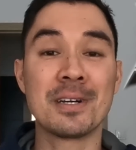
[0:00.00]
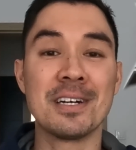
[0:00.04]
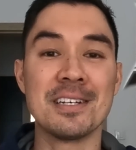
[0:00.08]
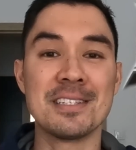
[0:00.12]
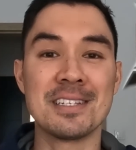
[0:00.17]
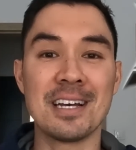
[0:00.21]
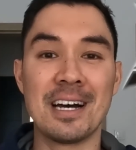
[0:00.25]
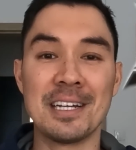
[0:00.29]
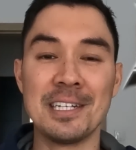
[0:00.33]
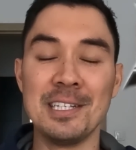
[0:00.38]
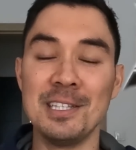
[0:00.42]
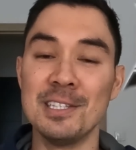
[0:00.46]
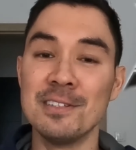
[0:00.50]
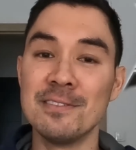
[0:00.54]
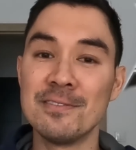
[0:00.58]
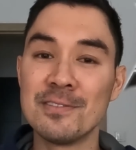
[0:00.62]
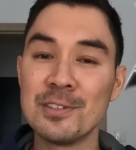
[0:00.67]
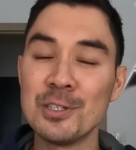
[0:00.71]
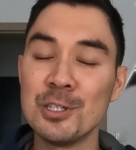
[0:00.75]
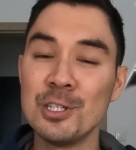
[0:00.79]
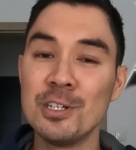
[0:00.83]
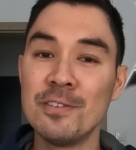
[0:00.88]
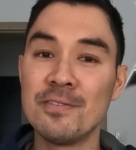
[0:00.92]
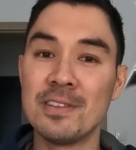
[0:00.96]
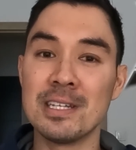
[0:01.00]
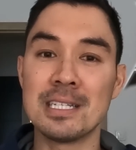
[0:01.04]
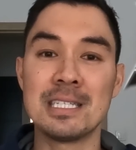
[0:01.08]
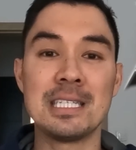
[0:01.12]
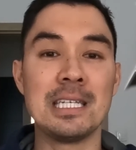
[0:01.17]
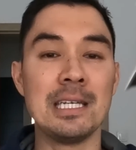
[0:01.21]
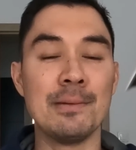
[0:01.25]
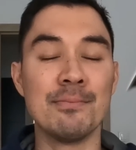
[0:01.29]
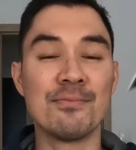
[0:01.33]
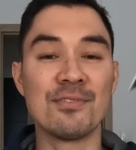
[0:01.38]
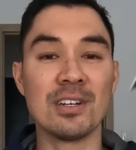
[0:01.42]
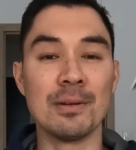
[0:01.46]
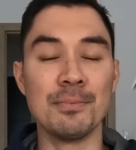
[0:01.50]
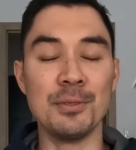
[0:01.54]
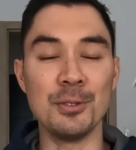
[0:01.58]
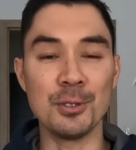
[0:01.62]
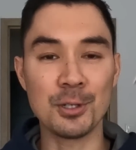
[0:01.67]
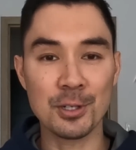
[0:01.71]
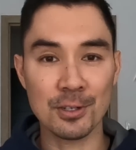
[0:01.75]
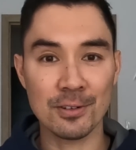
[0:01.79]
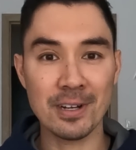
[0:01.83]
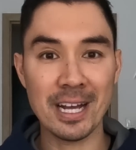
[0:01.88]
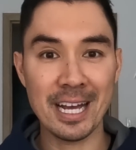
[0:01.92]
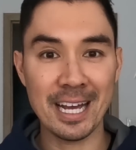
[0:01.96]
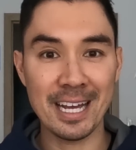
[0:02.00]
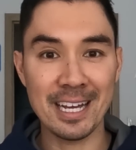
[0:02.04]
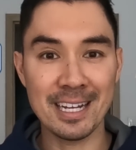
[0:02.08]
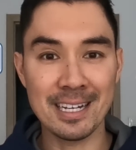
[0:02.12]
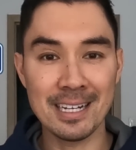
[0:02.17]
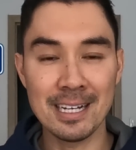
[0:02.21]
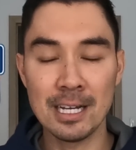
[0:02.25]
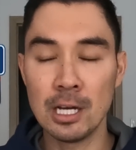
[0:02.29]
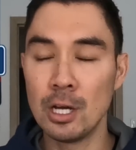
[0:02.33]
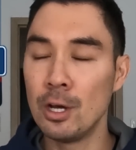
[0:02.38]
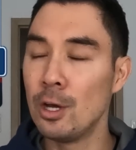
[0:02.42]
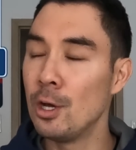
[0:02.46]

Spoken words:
Kazani Lwów, the team from Ukraine.